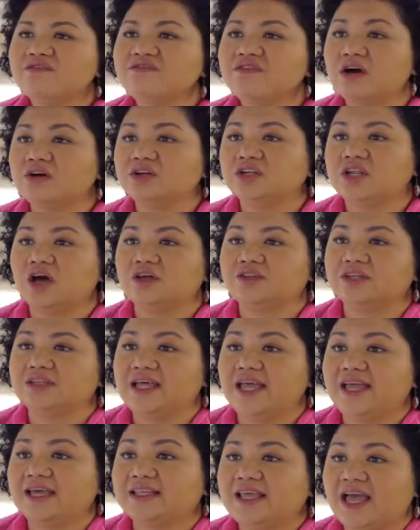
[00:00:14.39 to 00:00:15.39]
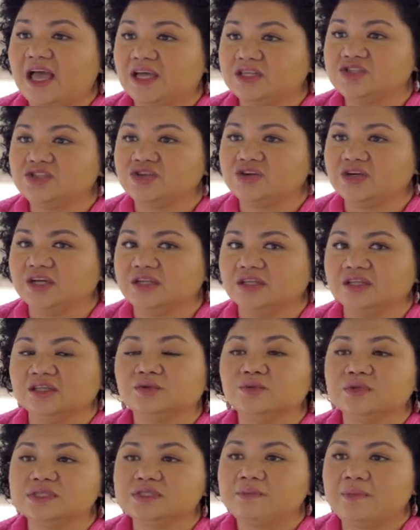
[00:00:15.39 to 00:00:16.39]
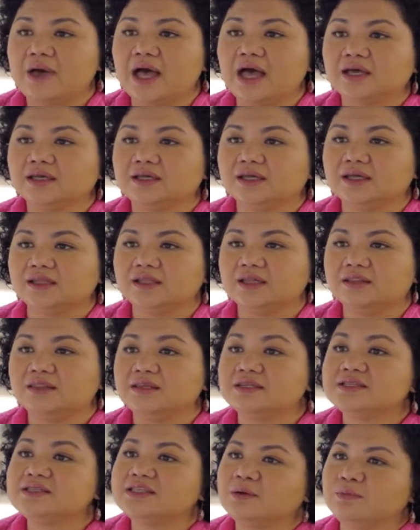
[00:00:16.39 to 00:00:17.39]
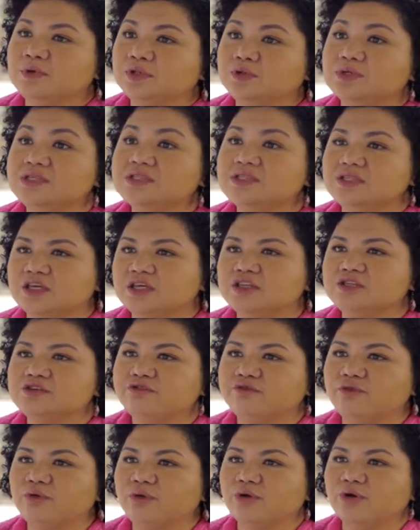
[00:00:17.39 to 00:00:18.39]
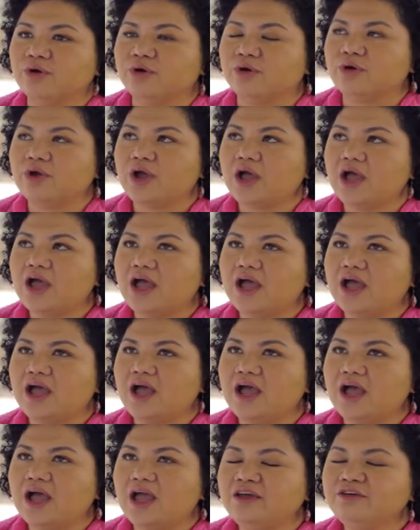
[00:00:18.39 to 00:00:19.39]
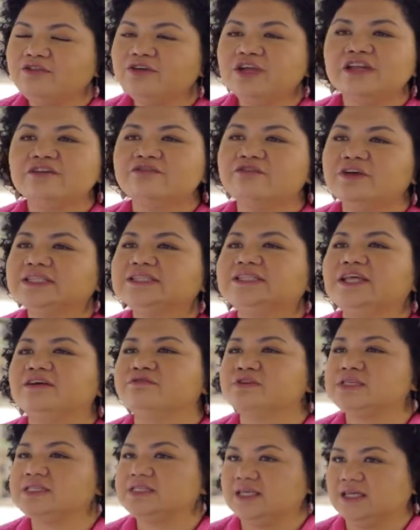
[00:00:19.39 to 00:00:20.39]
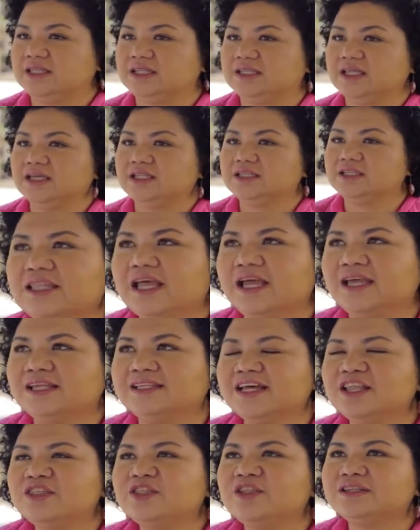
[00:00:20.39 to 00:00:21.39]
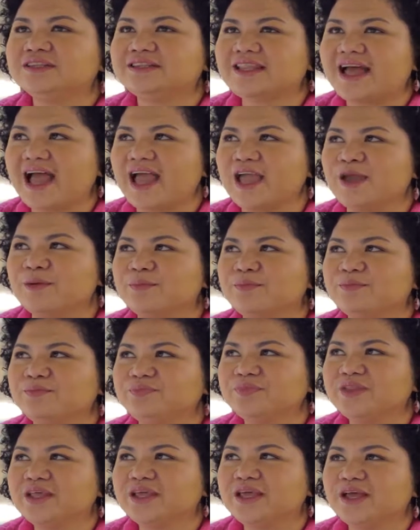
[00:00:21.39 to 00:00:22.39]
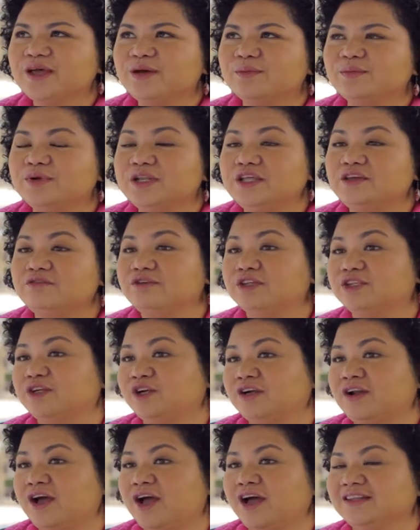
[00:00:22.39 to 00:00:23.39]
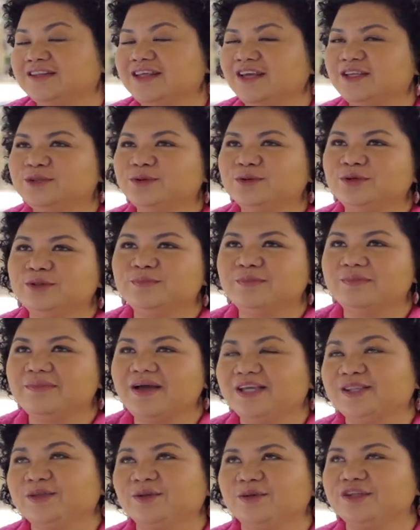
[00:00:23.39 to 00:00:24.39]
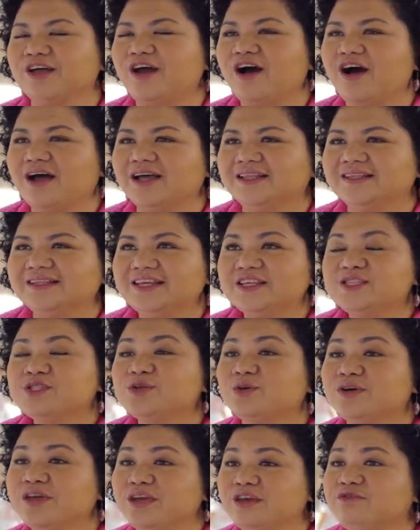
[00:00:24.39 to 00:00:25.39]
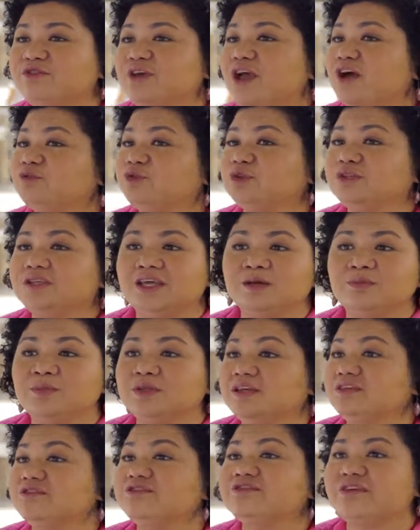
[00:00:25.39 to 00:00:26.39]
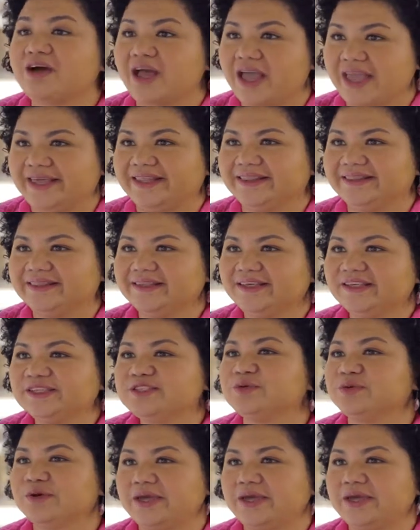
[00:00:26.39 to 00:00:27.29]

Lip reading: When I found out that I had cancer again, it was back, and that this time it was stage 4, I really felt devastated. And at that time, believe it or not, I told God, it's okay, if you have to take me, then fine. It's